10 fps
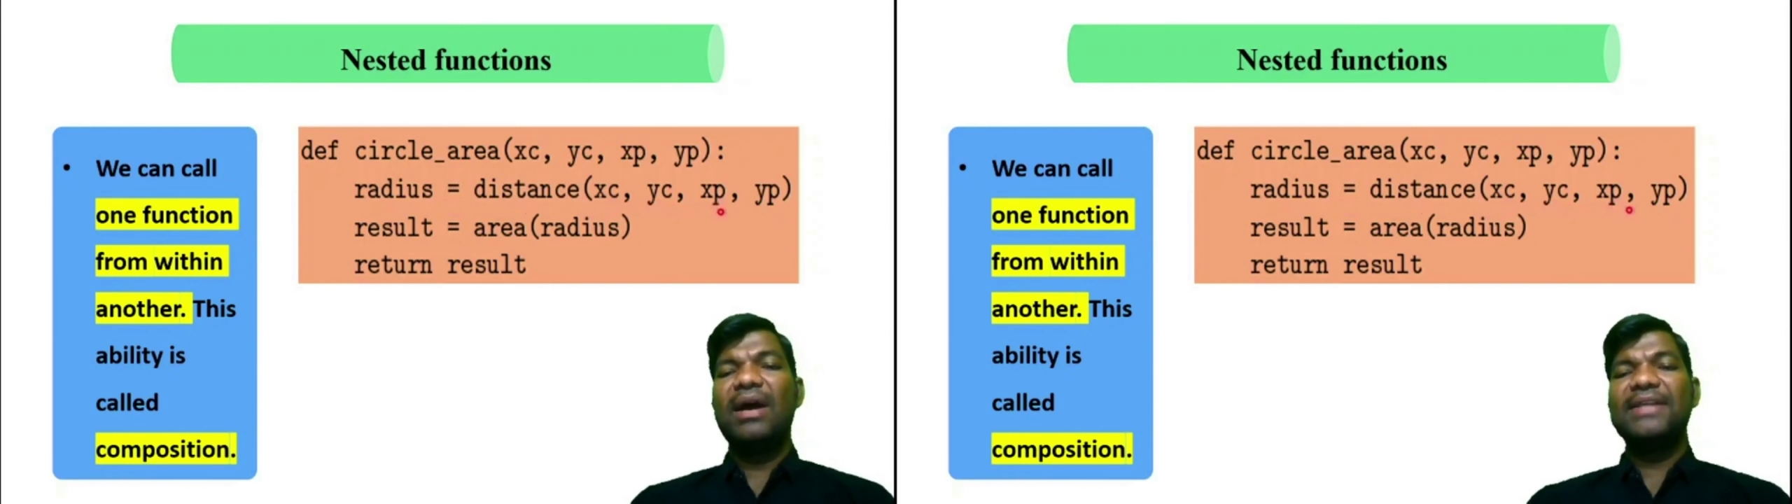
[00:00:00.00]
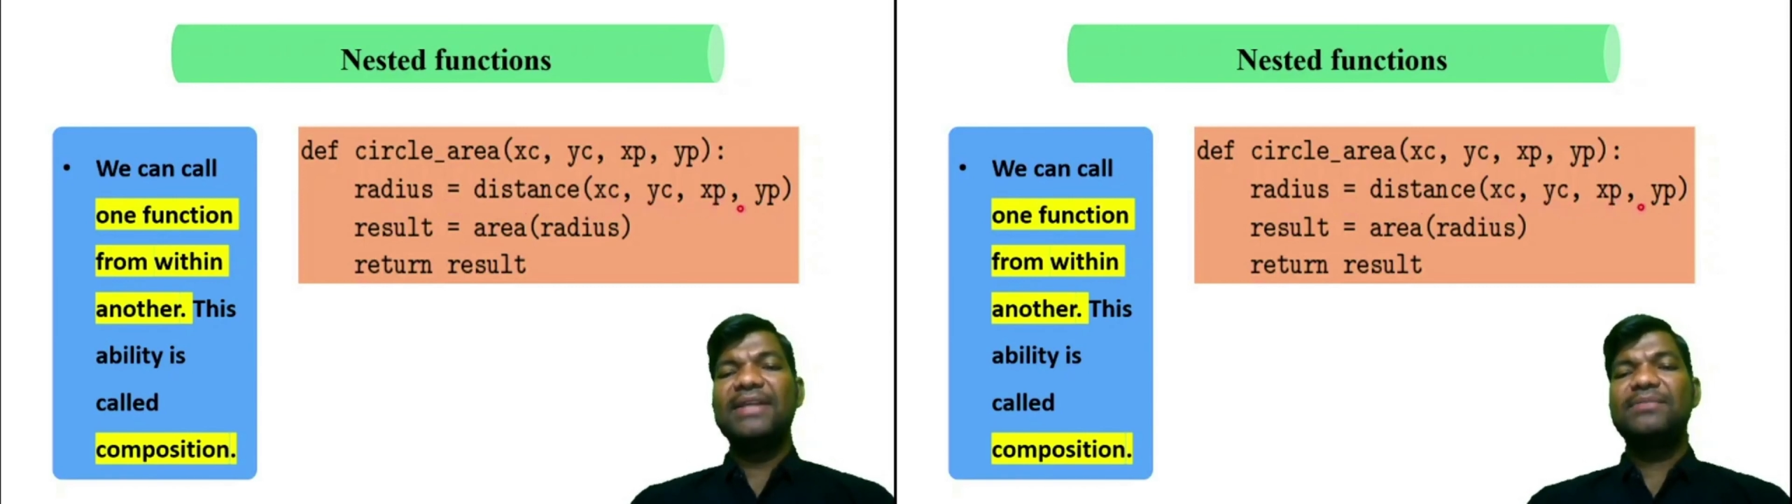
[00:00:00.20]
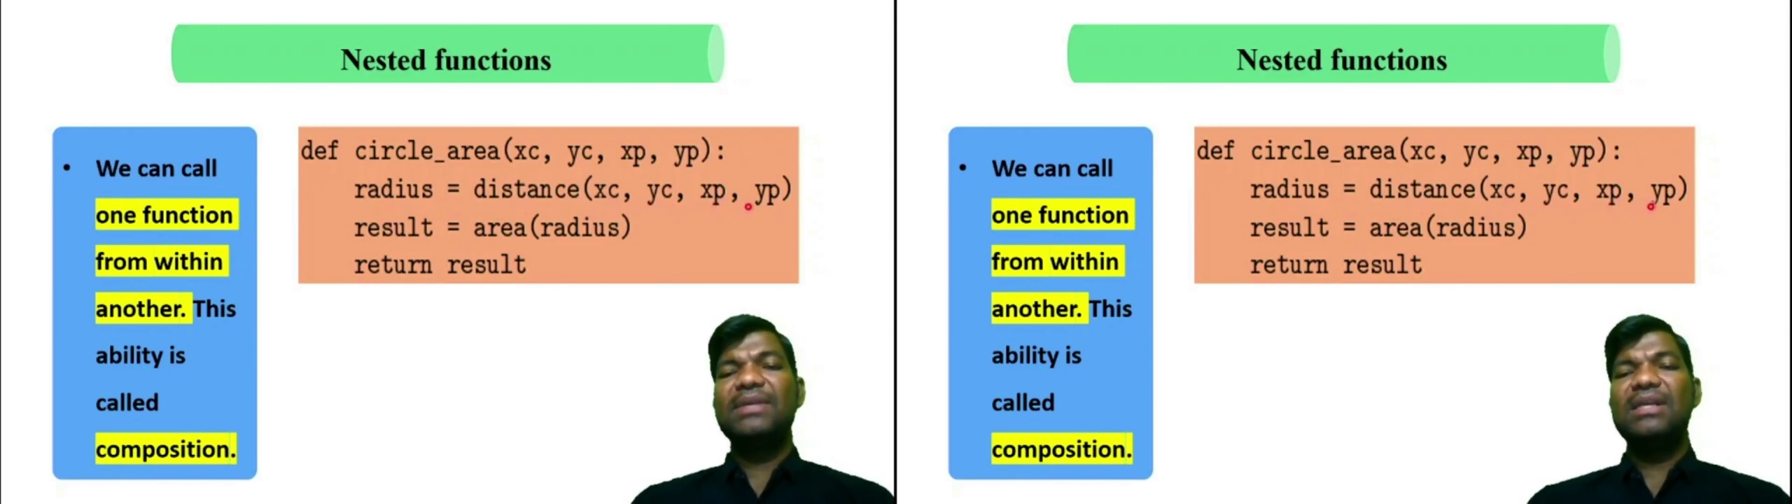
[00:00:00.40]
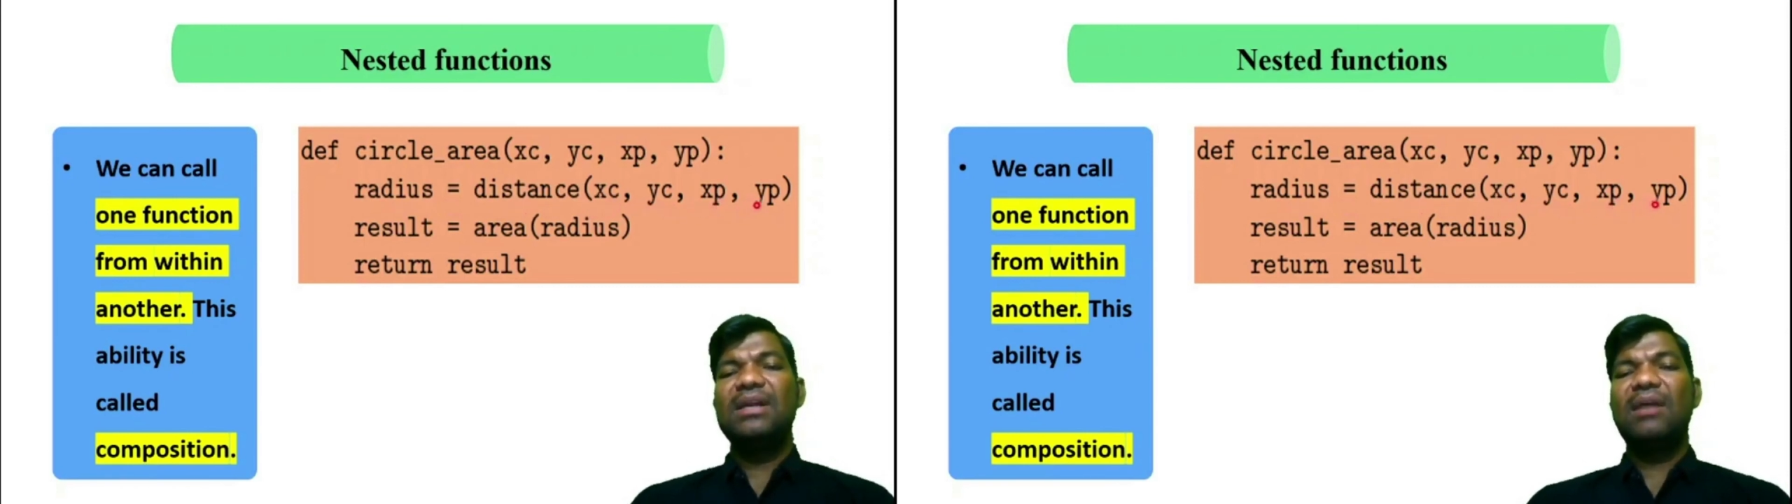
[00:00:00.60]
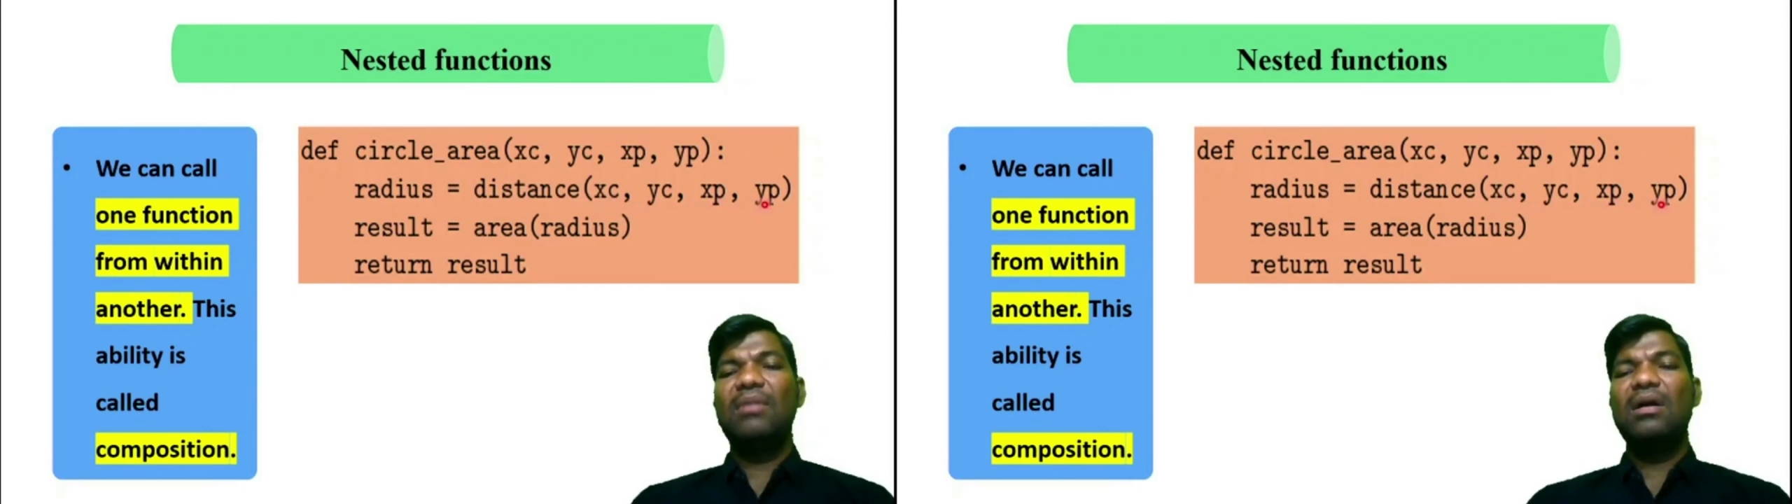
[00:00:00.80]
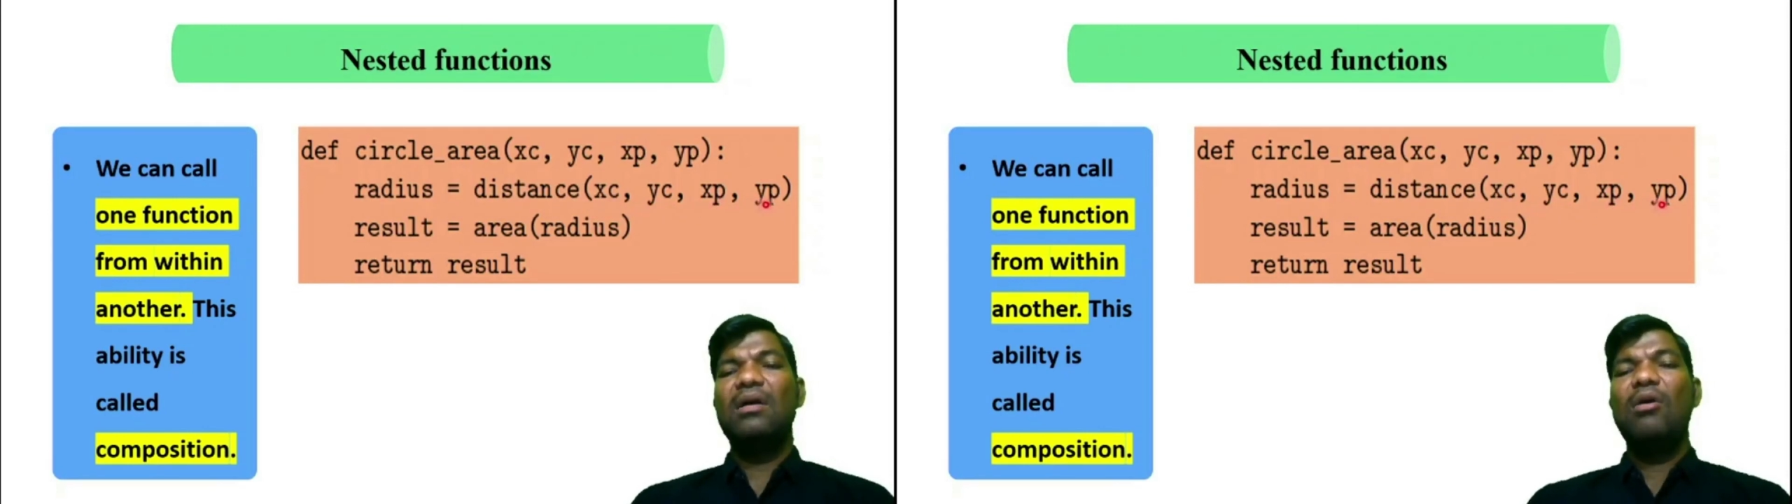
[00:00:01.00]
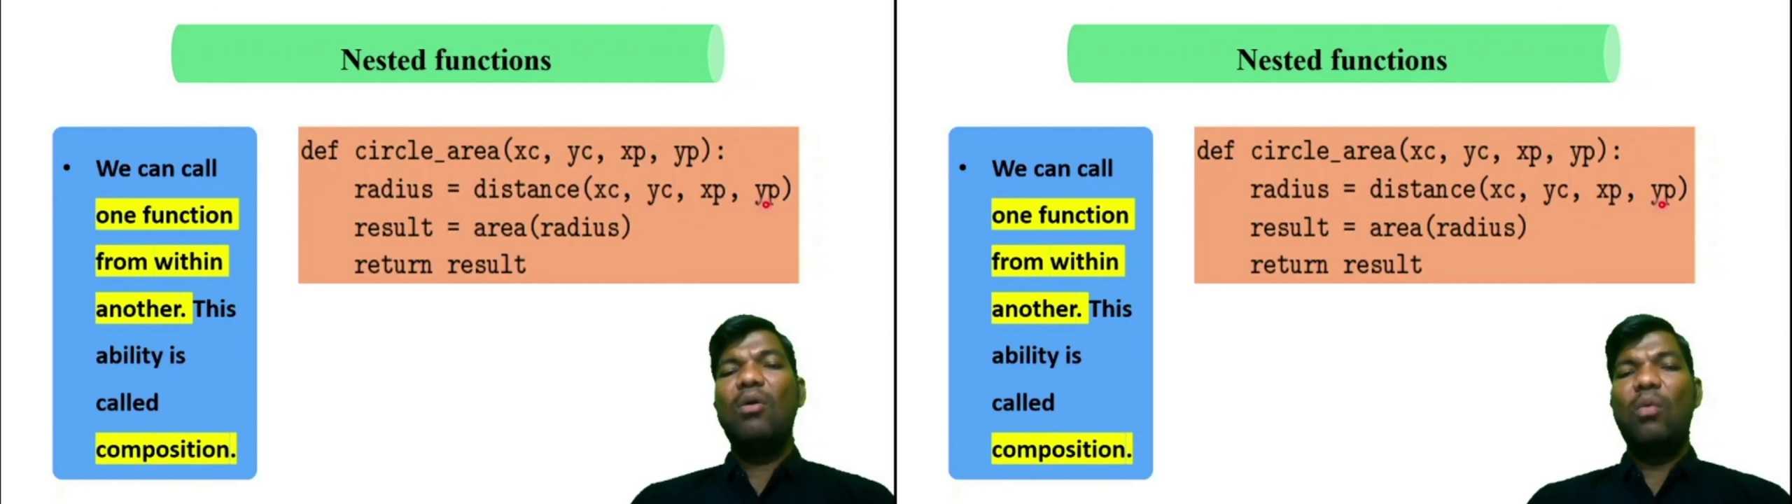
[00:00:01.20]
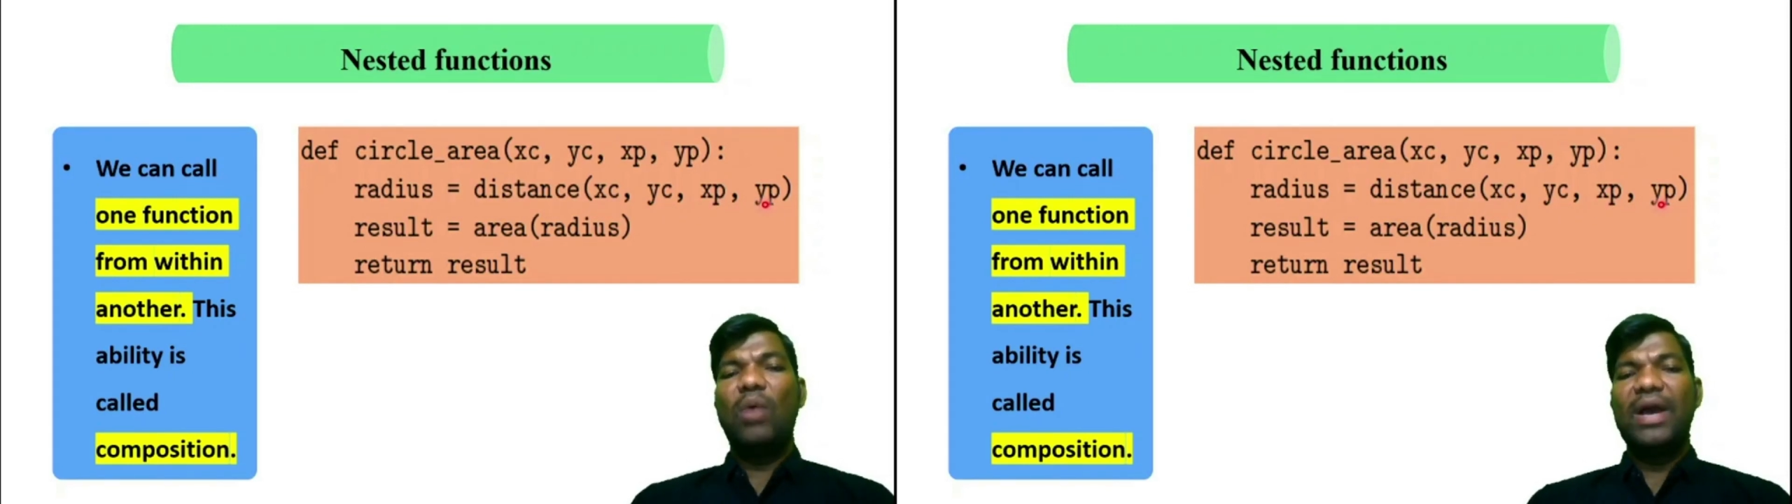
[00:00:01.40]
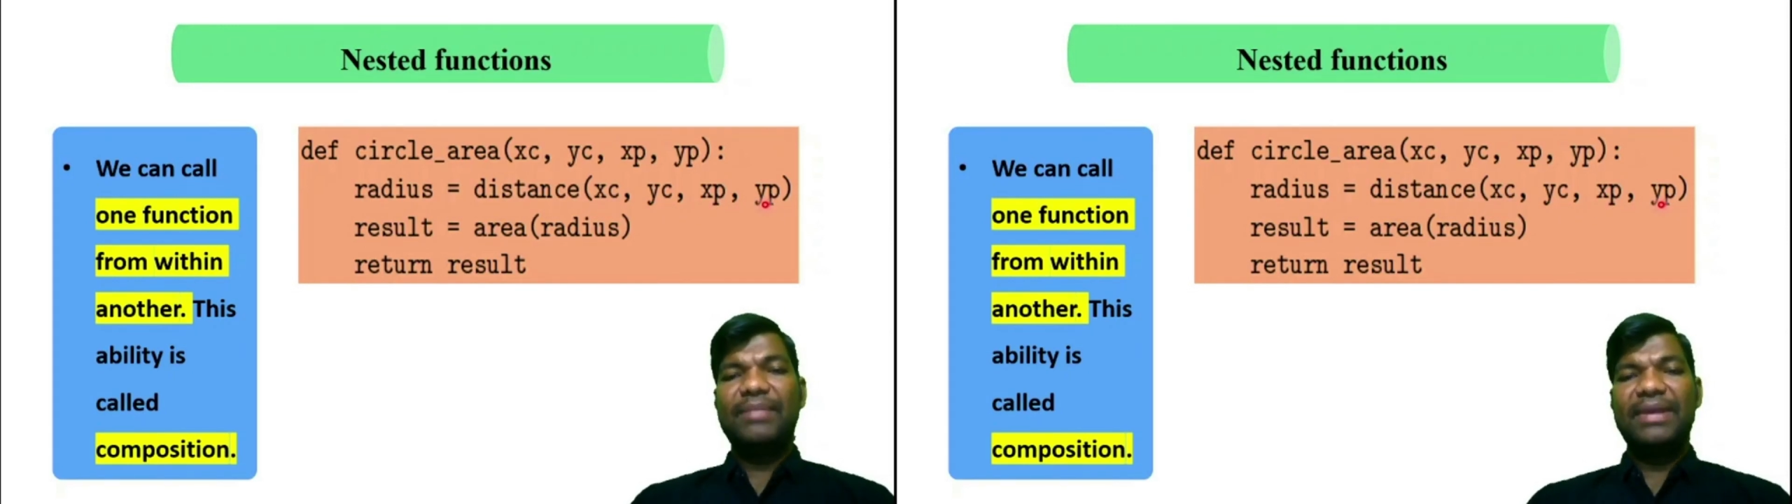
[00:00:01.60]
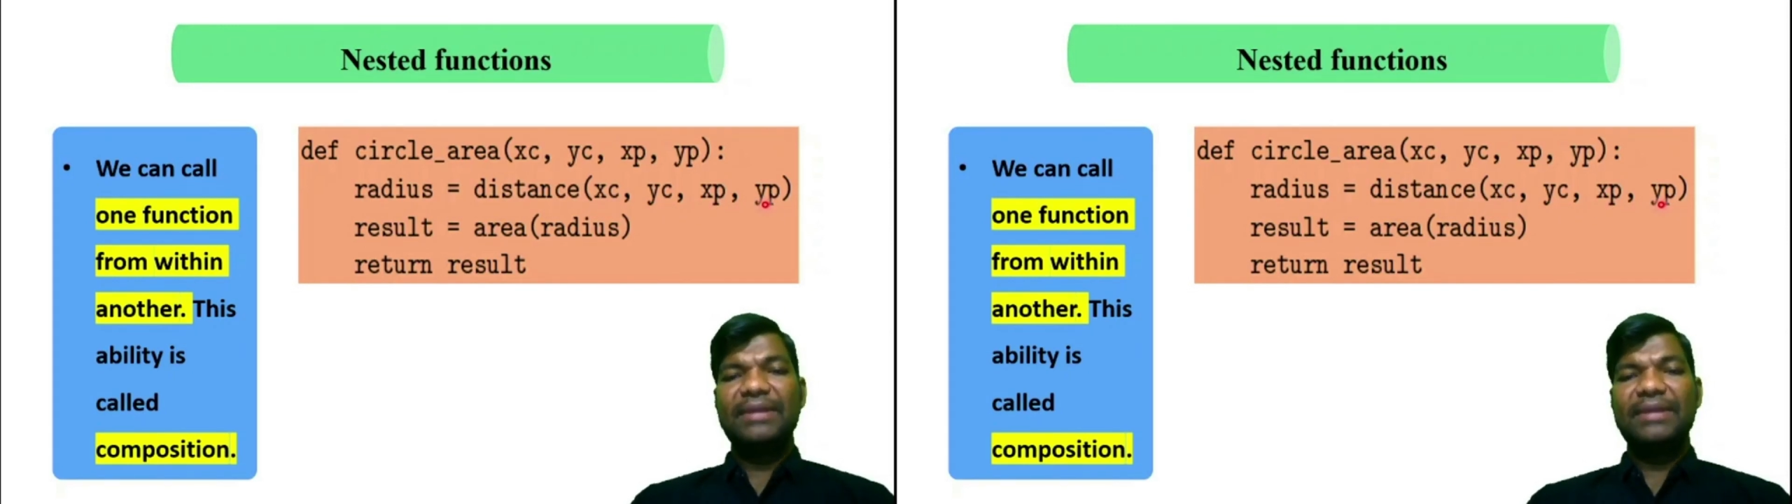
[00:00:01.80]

xp comma yp.